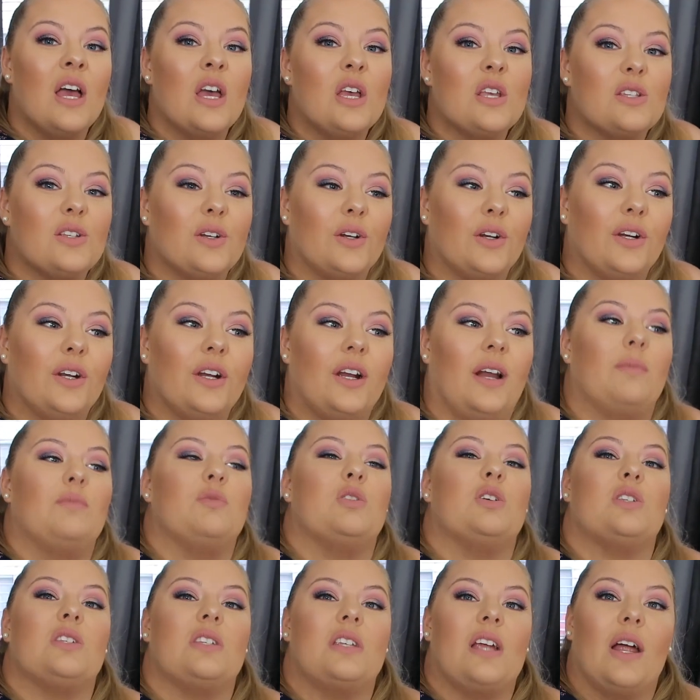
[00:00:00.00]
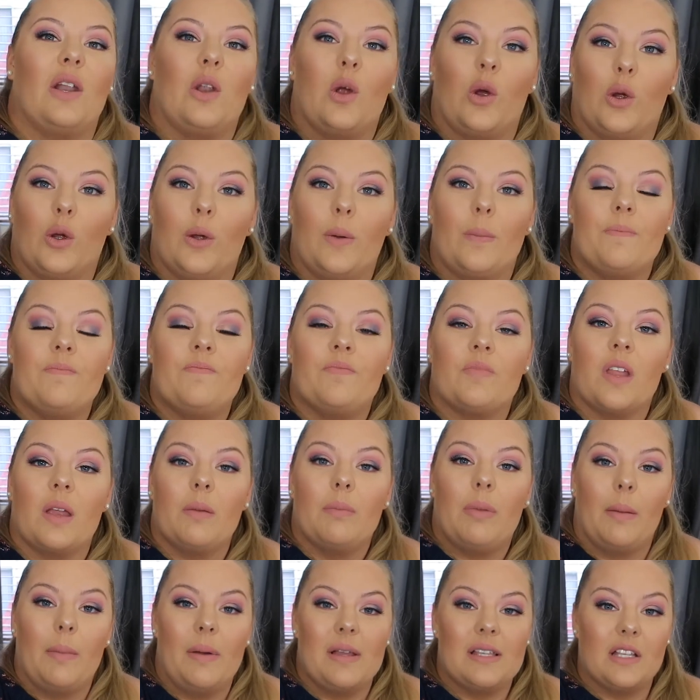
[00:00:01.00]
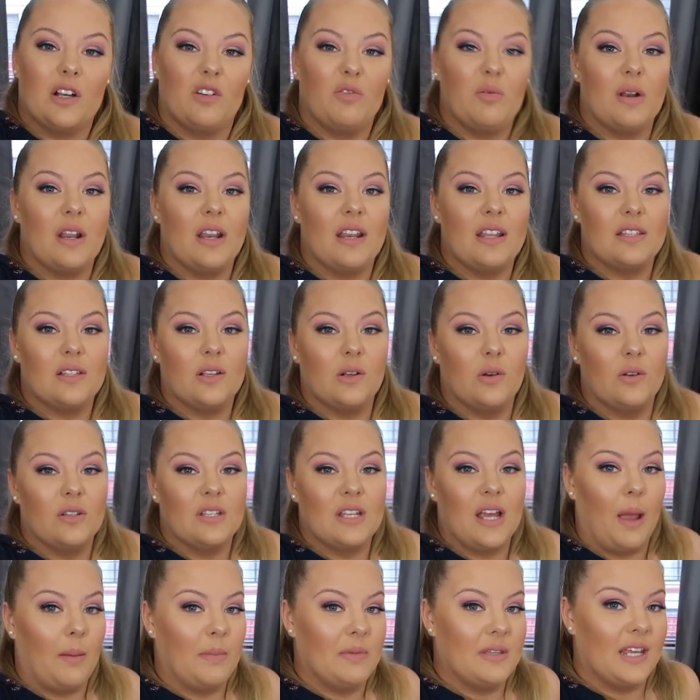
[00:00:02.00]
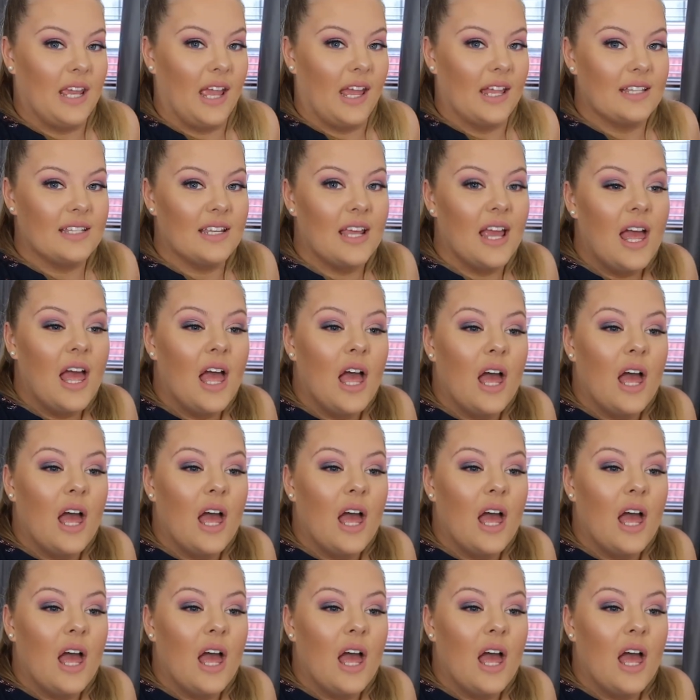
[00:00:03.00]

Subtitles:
so I'm just at home by myself, but it is a good time to get